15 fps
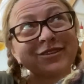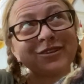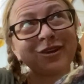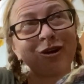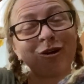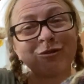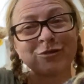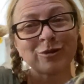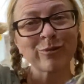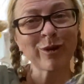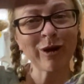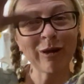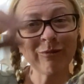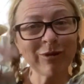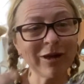over where
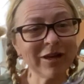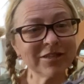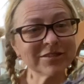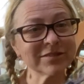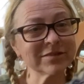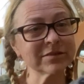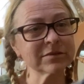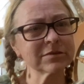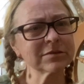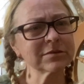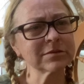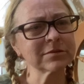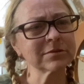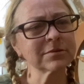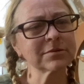I was,
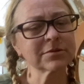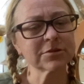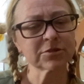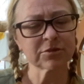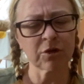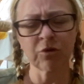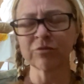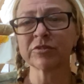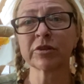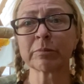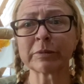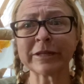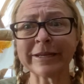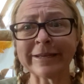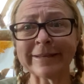or over the
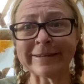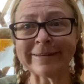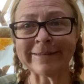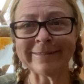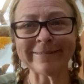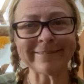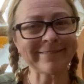planet.